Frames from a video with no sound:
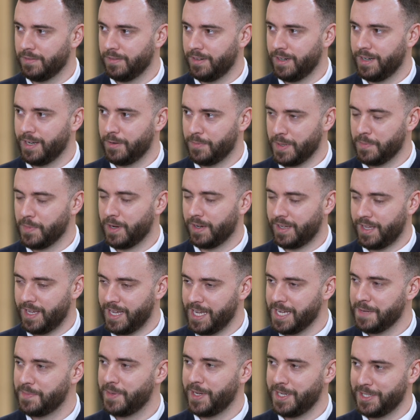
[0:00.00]
Really would be my
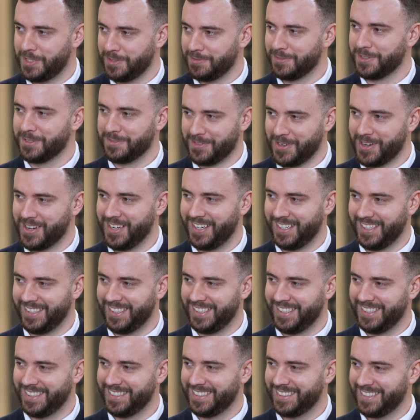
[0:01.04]
key piece of
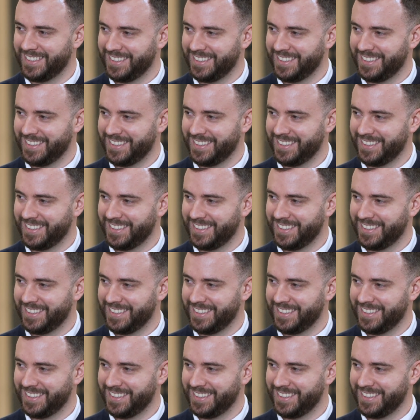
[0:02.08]
advice.